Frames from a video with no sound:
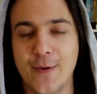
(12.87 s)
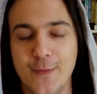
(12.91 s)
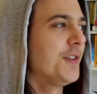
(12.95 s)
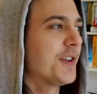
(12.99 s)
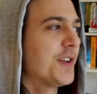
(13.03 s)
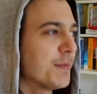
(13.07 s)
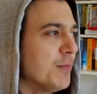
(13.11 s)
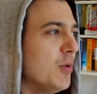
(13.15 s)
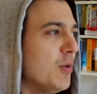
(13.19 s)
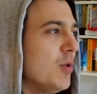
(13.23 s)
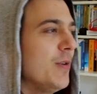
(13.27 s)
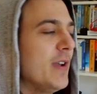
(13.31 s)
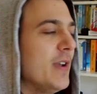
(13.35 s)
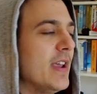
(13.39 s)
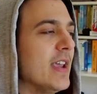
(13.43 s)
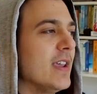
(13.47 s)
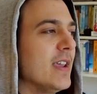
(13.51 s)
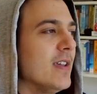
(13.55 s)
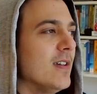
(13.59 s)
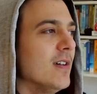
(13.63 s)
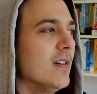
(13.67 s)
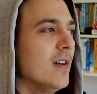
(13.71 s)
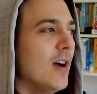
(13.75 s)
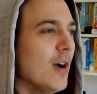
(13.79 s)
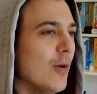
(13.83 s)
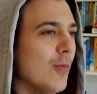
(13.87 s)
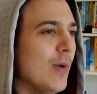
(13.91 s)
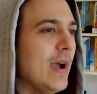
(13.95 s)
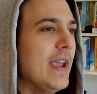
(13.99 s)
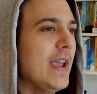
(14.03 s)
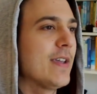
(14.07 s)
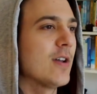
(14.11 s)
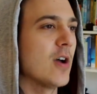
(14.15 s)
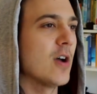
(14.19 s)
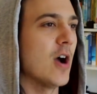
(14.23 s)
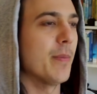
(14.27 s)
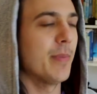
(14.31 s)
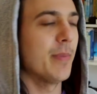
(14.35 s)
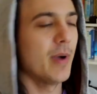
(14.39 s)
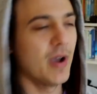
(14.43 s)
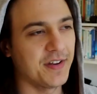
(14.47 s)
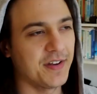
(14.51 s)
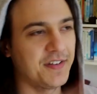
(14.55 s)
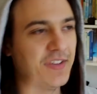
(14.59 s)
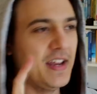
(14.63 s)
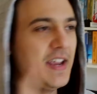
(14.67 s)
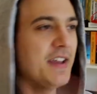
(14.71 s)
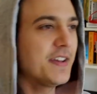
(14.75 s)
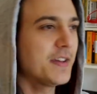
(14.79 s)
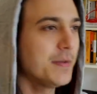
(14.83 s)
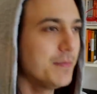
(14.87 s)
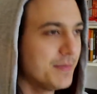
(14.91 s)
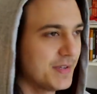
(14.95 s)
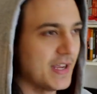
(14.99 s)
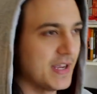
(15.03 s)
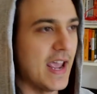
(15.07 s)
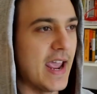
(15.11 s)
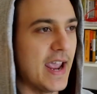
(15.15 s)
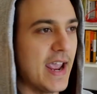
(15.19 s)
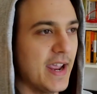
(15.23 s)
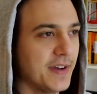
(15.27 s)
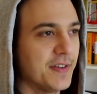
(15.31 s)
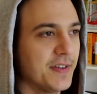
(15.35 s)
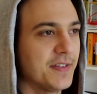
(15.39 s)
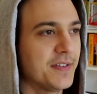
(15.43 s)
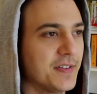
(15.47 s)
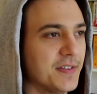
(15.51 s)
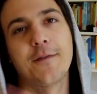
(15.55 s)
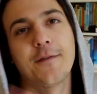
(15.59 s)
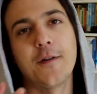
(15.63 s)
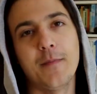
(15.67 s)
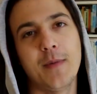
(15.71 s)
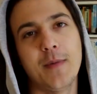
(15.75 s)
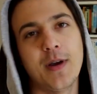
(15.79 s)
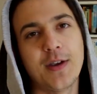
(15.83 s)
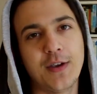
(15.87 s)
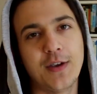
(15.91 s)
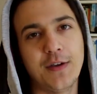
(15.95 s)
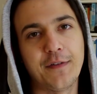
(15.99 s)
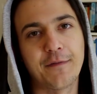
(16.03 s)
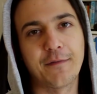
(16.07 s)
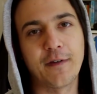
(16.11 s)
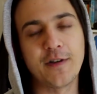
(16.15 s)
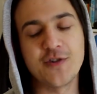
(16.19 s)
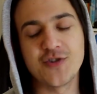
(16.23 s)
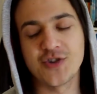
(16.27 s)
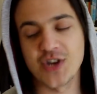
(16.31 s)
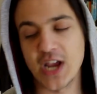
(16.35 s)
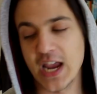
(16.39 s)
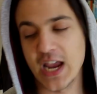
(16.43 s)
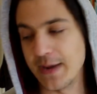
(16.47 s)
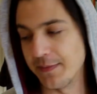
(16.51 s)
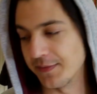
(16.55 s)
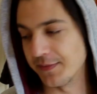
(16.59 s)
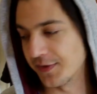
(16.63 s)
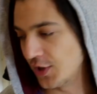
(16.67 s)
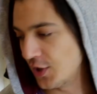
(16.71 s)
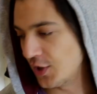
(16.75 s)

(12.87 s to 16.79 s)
This morning, I wake up, I see some texts from my good friend James,